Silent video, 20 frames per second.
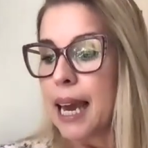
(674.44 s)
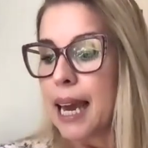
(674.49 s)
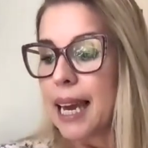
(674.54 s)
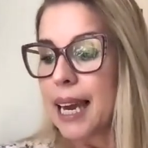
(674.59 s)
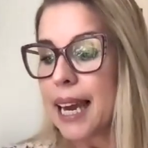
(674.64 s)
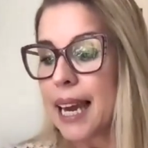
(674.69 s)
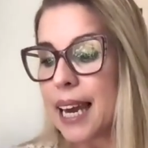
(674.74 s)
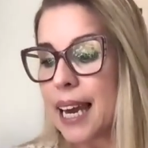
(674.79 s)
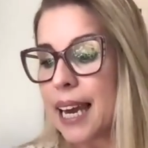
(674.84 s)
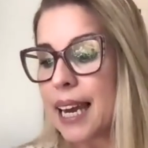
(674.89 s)

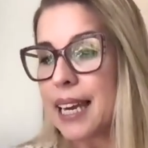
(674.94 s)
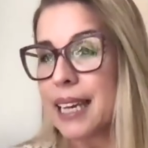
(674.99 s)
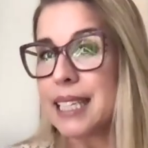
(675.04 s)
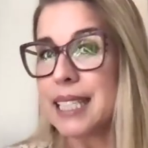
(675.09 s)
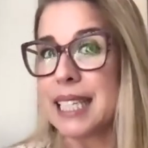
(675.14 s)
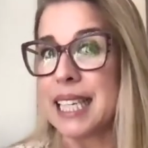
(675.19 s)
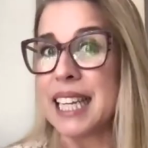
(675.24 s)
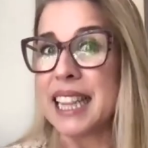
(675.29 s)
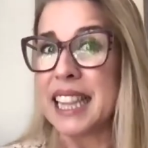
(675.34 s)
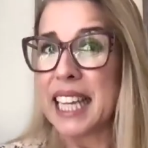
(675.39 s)
He
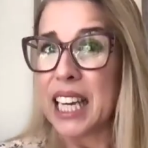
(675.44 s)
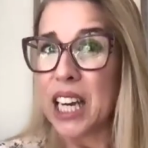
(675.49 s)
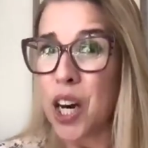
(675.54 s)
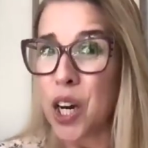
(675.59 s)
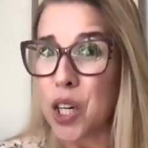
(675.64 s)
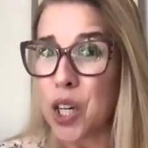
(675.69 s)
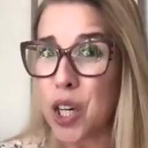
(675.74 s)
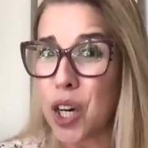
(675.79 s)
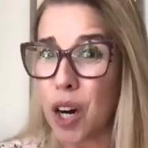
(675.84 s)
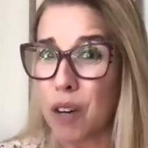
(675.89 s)
is in the
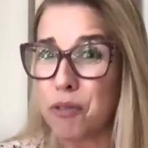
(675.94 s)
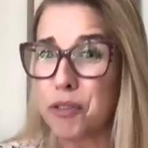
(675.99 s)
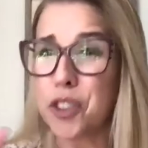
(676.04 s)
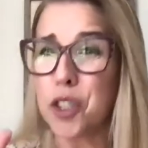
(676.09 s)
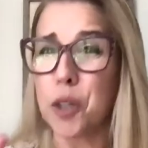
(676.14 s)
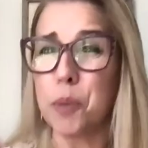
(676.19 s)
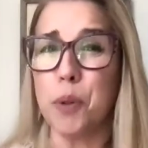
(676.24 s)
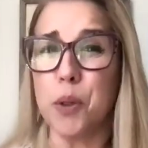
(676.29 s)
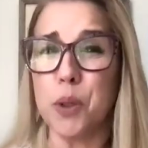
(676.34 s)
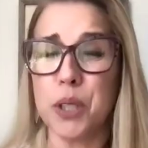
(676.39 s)

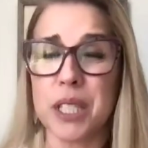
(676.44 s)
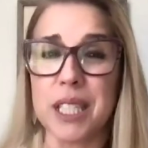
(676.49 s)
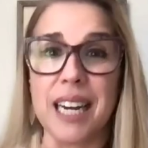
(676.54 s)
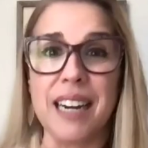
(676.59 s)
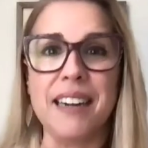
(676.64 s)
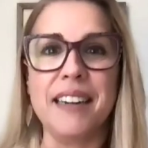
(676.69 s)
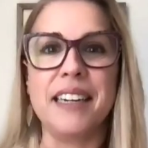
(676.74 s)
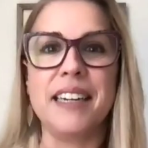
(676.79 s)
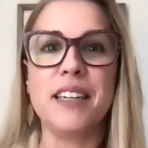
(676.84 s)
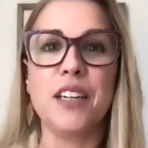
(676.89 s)
uncomfortable
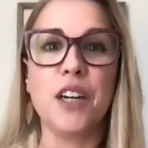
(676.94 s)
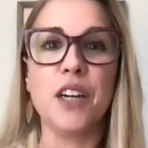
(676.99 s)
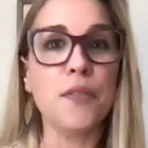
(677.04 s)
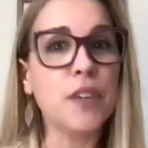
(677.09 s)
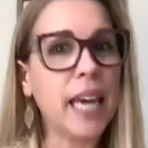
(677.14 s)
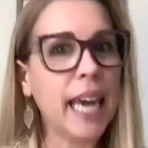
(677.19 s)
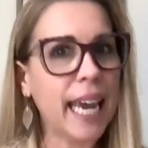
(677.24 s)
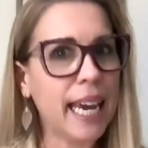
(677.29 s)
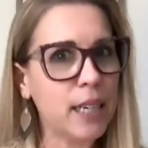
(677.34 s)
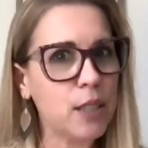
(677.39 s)
sign of
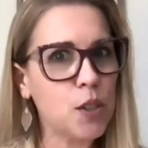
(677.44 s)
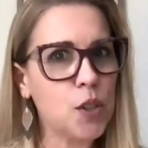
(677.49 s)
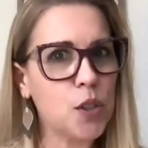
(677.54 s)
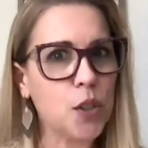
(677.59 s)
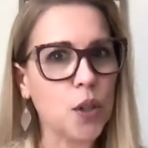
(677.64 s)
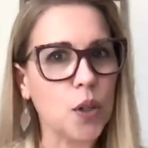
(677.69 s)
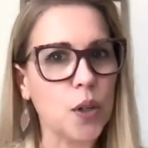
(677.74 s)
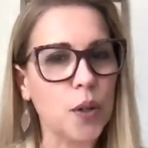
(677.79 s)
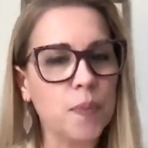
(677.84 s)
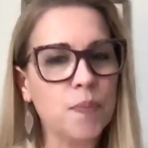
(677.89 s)

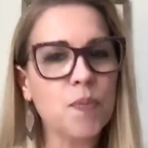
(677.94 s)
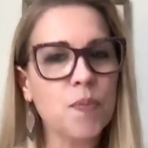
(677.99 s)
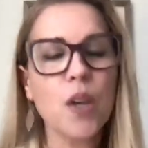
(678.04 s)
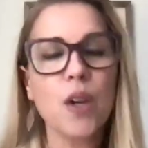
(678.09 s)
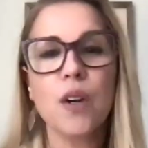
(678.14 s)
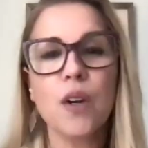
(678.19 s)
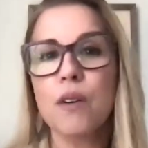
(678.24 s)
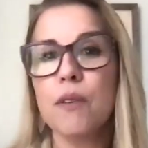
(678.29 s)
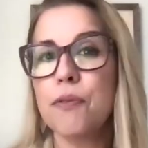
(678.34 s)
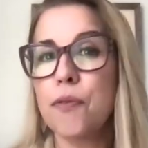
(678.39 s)
Cancer
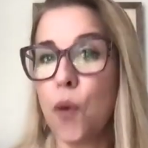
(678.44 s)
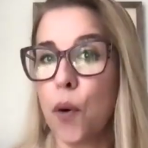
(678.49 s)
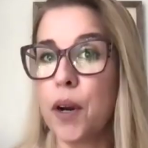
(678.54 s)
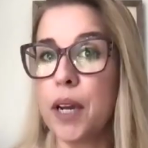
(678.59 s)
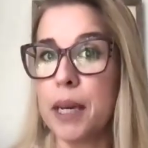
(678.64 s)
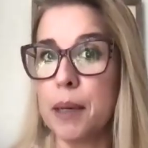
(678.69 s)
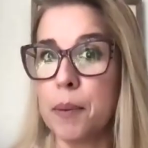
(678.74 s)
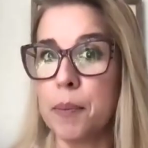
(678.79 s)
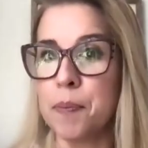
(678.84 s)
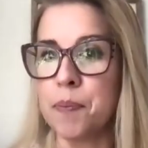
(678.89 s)
for
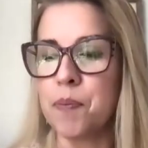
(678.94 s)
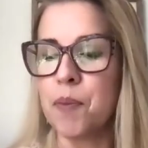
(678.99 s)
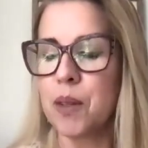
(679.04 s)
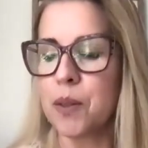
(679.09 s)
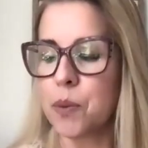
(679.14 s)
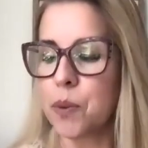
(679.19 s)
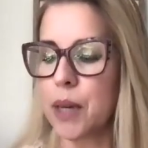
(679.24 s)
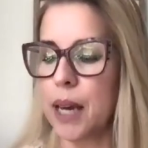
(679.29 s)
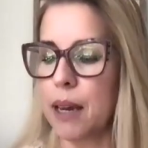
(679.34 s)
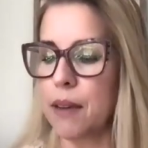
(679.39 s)
him,
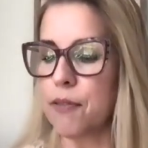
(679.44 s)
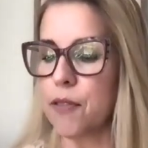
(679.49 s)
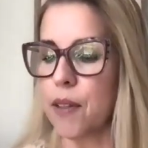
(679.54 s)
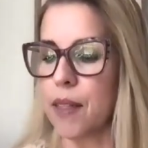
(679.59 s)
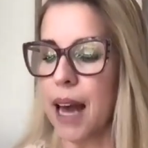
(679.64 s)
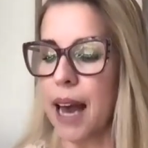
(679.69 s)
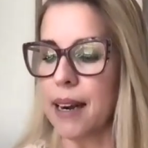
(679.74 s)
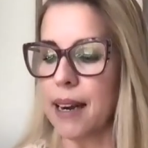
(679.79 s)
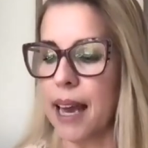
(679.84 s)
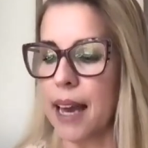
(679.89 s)
okay, for
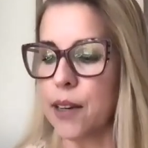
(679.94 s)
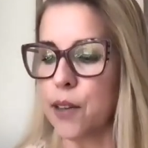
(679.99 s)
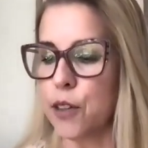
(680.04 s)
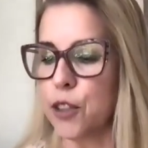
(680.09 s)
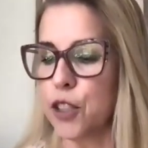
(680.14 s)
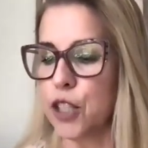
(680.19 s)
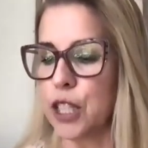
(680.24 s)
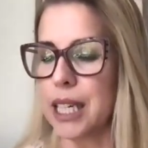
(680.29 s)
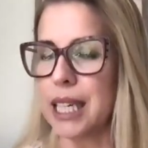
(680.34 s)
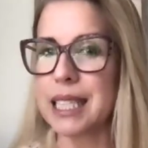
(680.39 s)
that
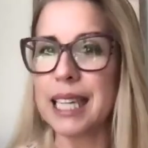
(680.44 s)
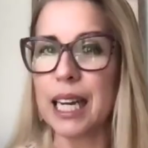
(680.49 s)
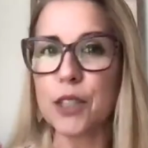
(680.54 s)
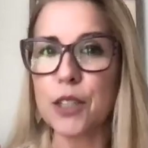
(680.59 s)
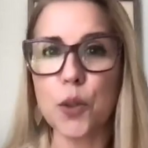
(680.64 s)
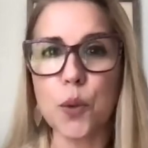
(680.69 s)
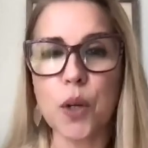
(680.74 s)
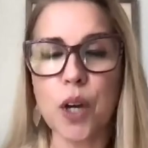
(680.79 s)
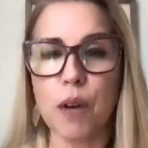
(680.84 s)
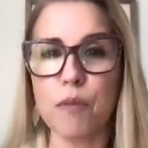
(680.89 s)
energy. He's not
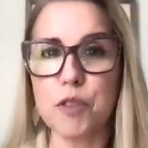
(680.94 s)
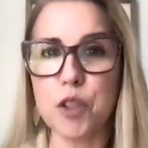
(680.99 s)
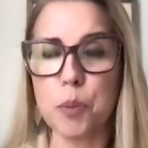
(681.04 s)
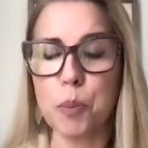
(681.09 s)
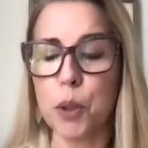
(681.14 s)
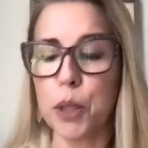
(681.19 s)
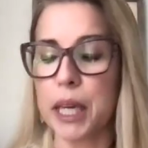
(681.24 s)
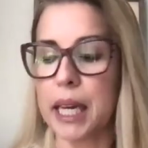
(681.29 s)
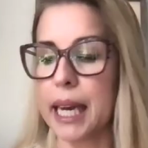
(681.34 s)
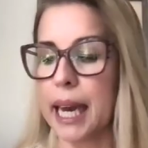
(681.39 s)
too
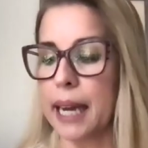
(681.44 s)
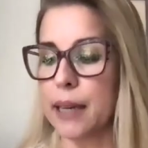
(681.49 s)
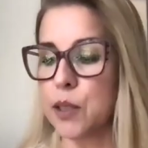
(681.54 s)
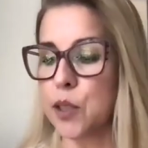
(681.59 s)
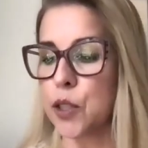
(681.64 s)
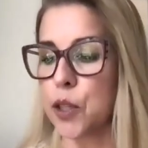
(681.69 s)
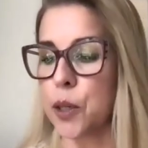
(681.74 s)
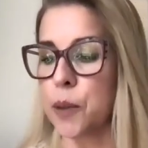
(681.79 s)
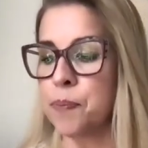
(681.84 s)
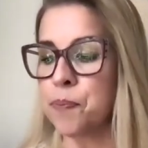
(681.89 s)
comfortable in
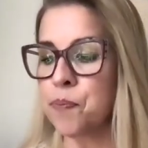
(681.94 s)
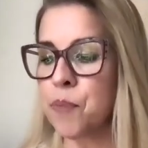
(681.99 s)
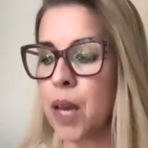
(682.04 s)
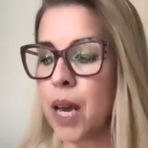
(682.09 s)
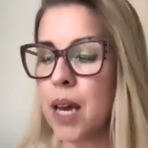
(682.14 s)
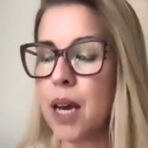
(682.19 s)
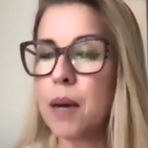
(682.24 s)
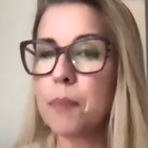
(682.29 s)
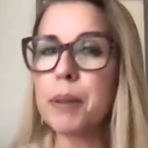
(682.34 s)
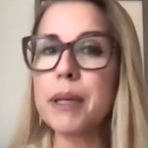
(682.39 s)
Cancer.
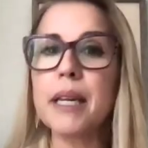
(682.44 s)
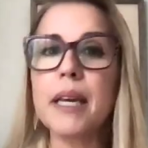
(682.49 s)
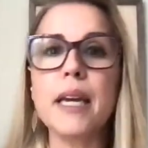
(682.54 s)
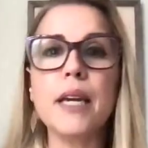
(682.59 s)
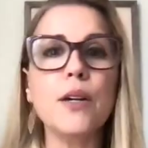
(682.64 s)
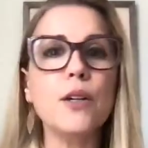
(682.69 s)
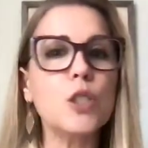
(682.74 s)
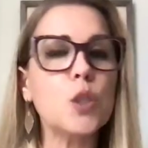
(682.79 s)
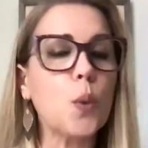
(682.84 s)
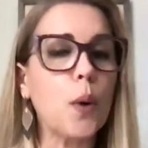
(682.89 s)
But
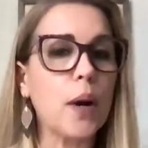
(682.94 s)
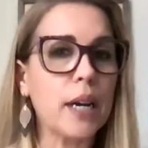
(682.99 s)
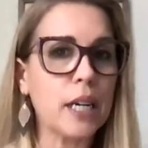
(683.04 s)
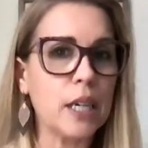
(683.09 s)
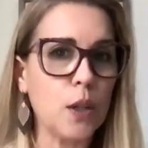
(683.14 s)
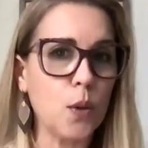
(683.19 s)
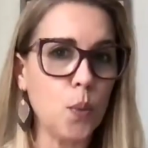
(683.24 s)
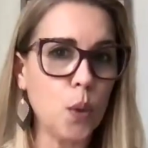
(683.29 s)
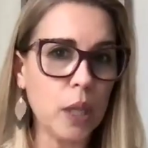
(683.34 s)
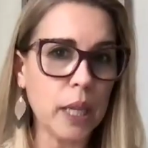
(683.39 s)
here's where it
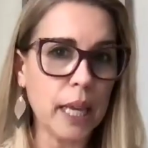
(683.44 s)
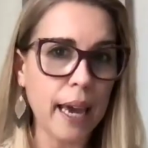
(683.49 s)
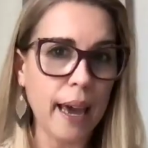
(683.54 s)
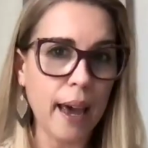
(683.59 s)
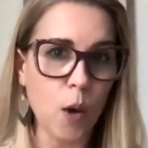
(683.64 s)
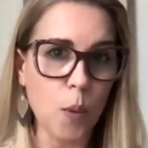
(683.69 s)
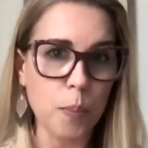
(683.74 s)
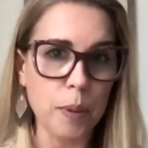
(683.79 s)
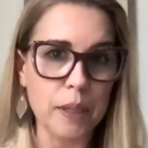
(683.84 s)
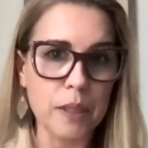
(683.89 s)
could really
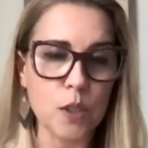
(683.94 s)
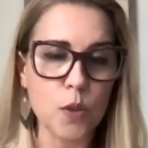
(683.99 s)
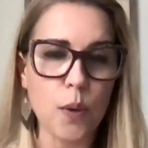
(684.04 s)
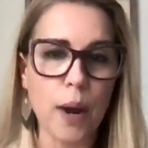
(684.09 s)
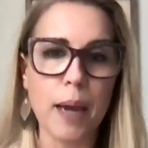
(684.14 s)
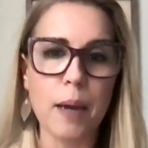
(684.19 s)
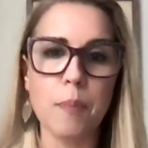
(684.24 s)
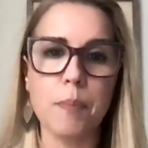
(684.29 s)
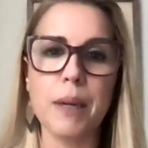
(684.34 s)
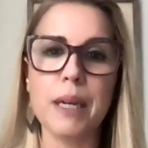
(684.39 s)
help us,
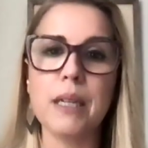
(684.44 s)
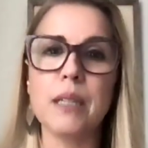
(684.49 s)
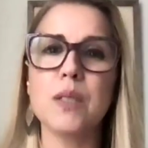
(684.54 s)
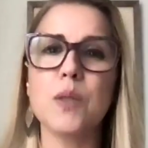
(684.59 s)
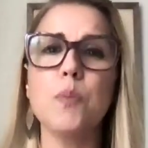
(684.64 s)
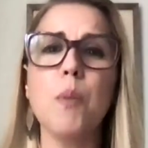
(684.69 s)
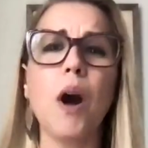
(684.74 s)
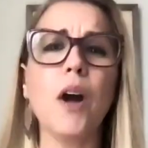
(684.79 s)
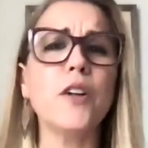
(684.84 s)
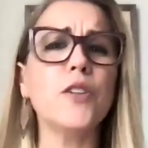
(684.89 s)
right? Because
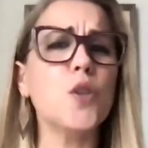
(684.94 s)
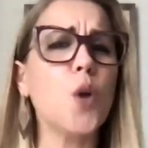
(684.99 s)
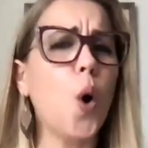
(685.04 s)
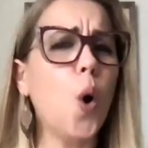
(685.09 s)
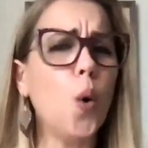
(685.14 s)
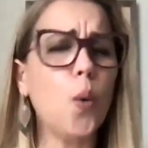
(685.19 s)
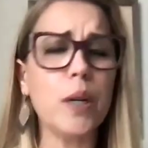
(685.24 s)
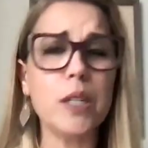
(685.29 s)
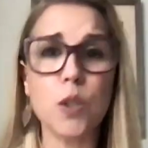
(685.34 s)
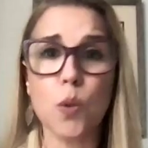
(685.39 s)
Mars
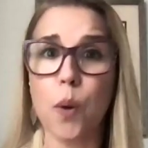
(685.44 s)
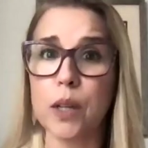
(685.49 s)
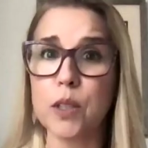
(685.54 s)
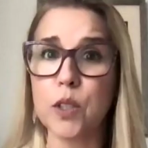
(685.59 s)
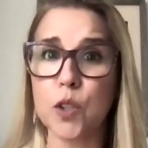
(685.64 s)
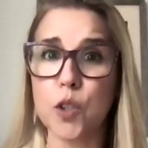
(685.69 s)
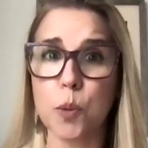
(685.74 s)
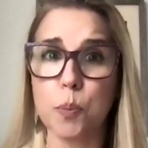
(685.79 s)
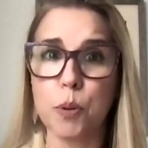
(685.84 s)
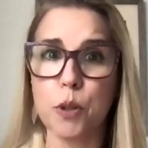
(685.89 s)
always
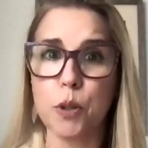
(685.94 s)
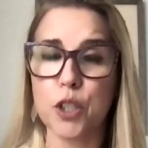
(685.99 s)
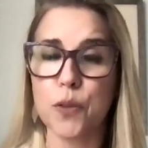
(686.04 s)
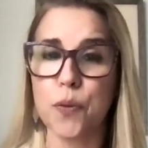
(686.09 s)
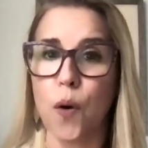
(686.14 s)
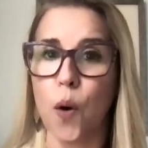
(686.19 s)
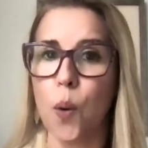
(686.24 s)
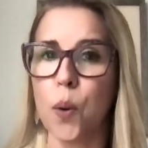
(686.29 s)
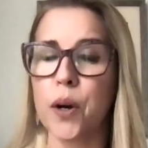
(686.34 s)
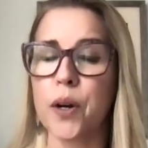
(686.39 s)
wants to push
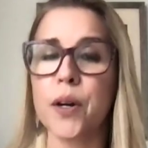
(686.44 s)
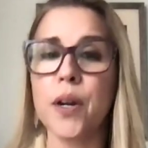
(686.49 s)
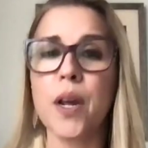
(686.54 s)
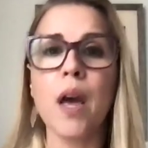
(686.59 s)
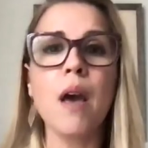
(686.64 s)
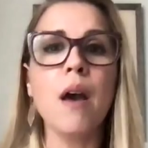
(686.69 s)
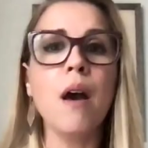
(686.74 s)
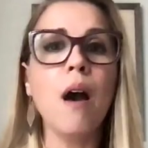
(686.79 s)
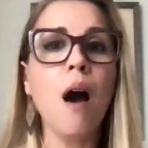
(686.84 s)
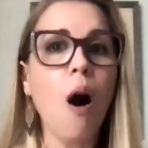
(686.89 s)
forward,
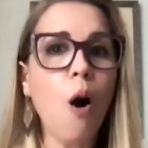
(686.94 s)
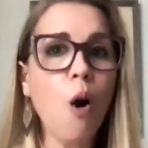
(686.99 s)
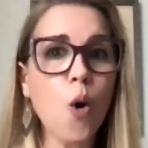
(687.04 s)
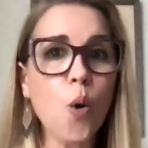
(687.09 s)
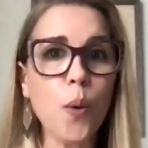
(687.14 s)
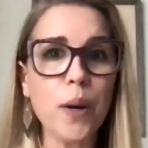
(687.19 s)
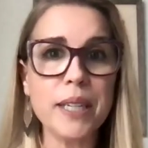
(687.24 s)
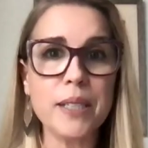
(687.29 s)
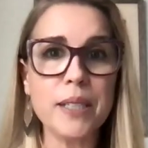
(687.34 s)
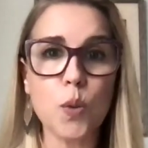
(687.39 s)

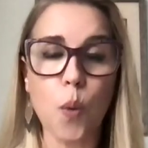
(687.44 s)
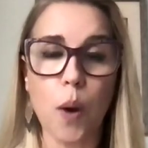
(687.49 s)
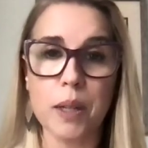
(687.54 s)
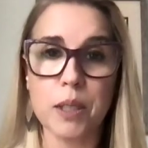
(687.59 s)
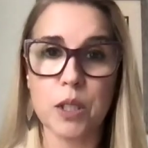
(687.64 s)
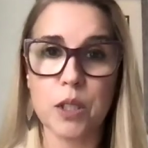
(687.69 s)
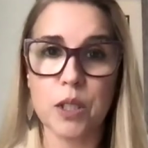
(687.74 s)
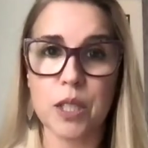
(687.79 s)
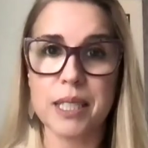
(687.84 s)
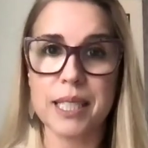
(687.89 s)
always
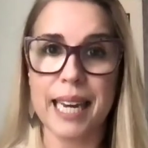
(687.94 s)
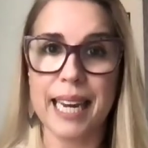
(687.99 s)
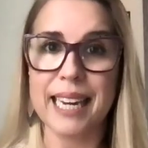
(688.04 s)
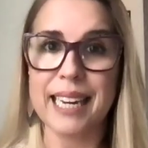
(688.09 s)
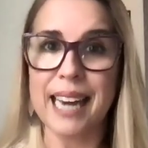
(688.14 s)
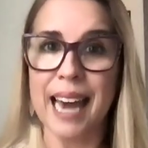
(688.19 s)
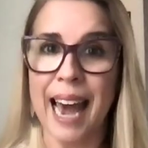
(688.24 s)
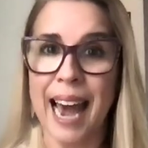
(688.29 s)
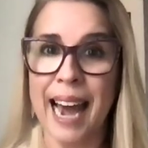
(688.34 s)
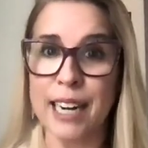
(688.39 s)
wants to
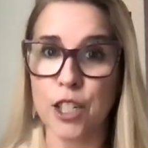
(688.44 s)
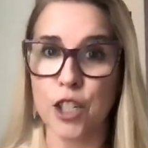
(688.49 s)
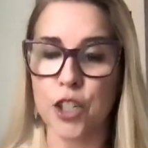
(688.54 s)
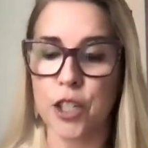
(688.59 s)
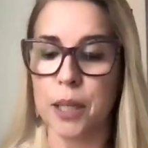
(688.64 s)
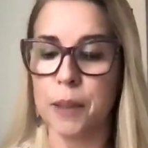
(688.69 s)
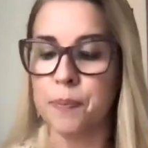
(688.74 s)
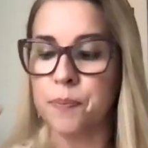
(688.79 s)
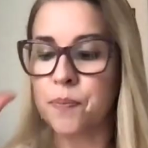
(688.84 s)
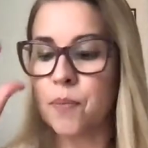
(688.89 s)
take
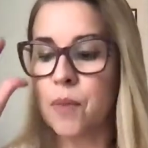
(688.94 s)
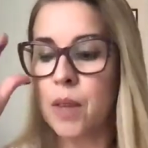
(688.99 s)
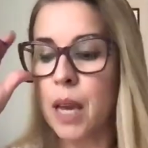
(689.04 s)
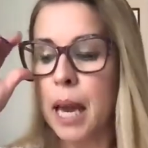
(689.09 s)
action.